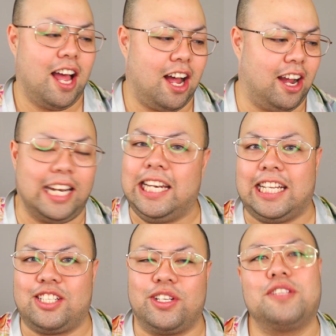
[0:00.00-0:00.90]
I
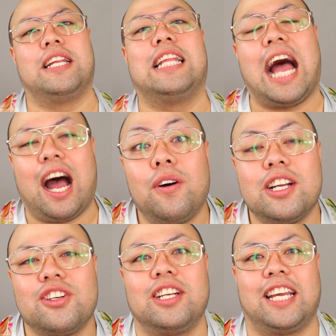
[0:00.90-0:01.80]
literally spent an hour
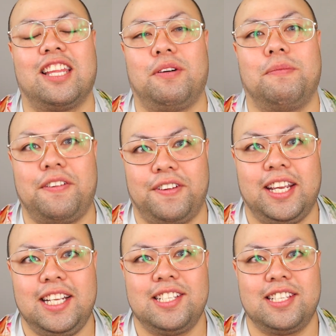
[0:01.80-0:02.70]
trying to get them on my
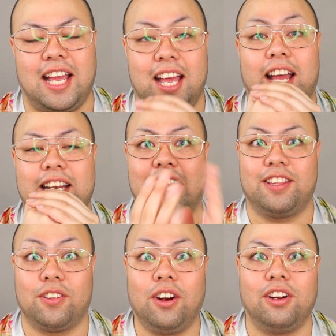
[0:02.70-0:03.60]
face, and now
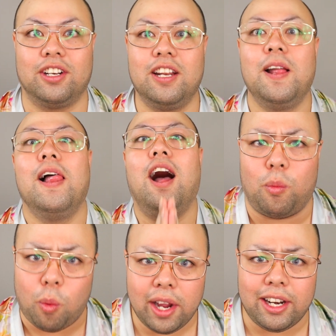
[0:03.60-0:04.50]
they're on.
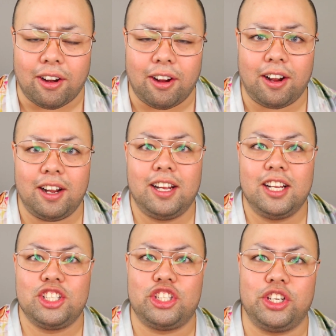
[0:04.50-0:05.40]
Why not
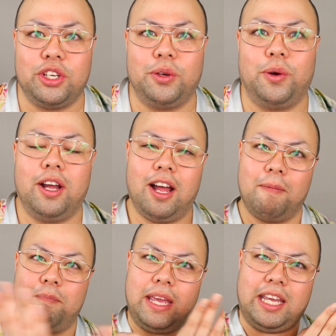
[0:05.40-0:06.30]
do a
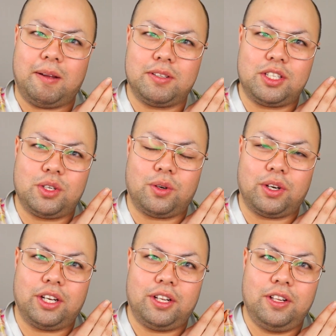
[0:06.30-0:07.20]
makeup
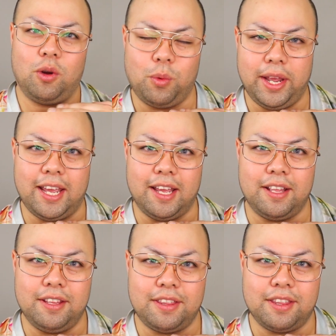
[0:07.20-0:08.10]
tutorial
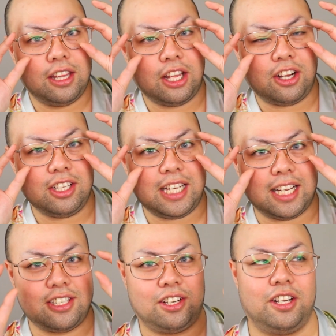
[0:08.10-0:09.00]
with the
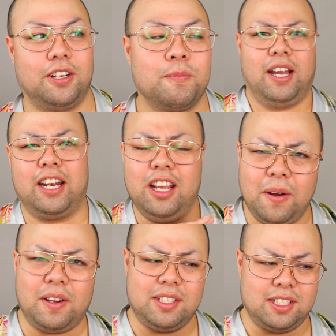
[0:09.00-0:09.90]
contacts on? And who
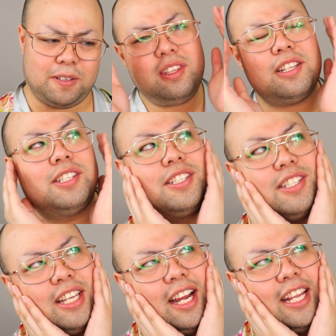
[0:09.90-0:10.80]
else
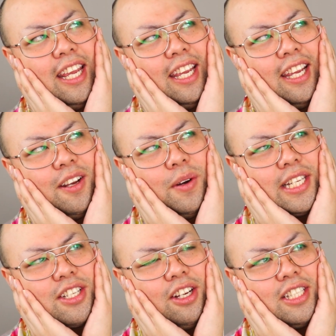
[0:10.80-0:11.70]
stunning wears
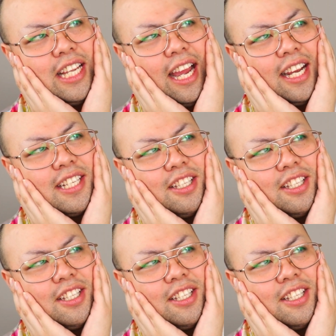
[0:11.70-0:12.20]
contacts?